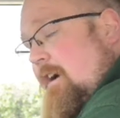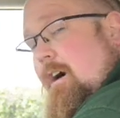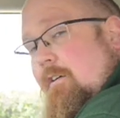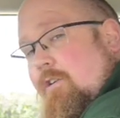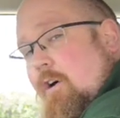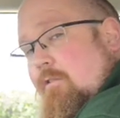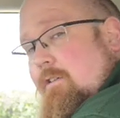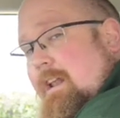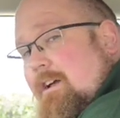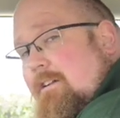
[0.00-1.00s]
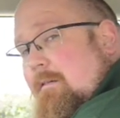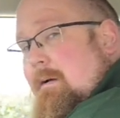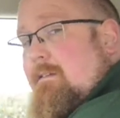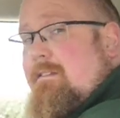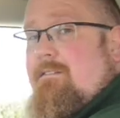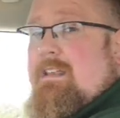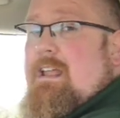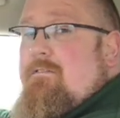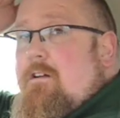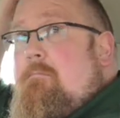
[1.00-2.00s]
I've got a really good amount of
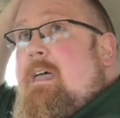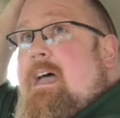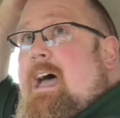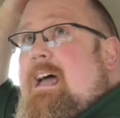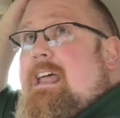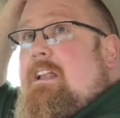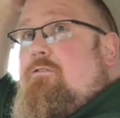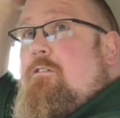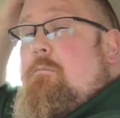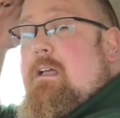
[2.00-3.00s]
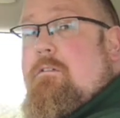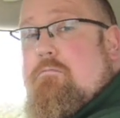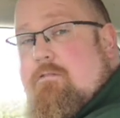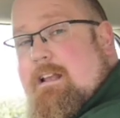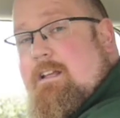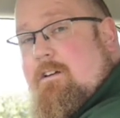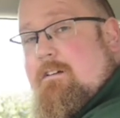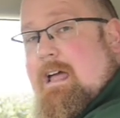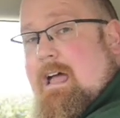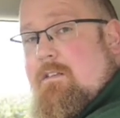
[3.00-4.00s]
knee room, and headroom is pretty
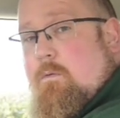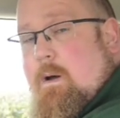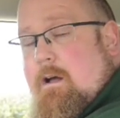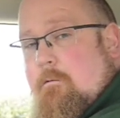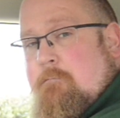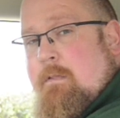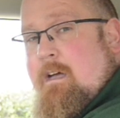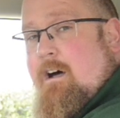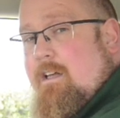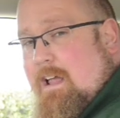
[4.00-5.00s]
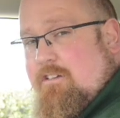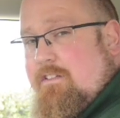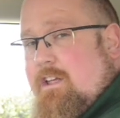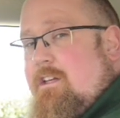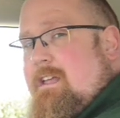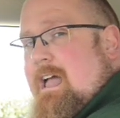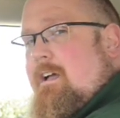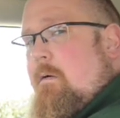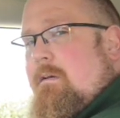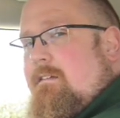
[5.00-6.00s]
good as well. I actually think you can get a
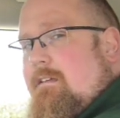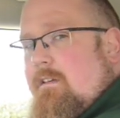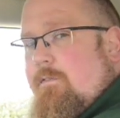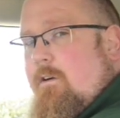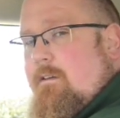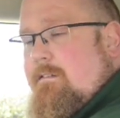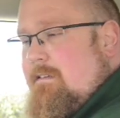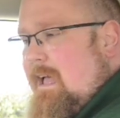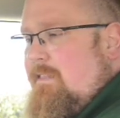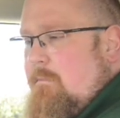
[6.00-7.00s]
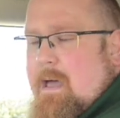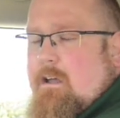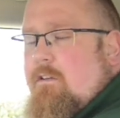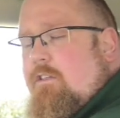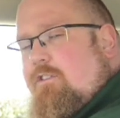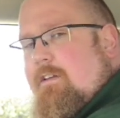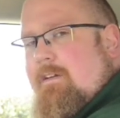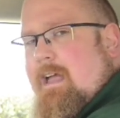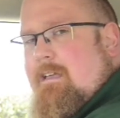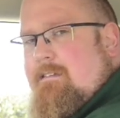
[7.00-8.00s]
couple of 6-footers sat in the back of the
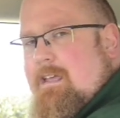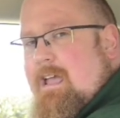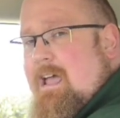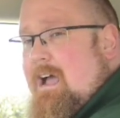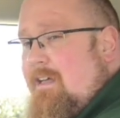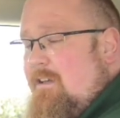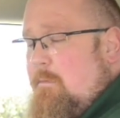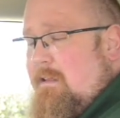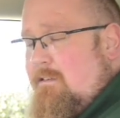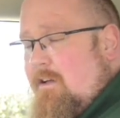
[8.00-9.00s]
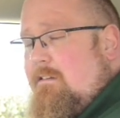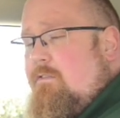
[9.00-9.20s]
GV80, and they'll be nice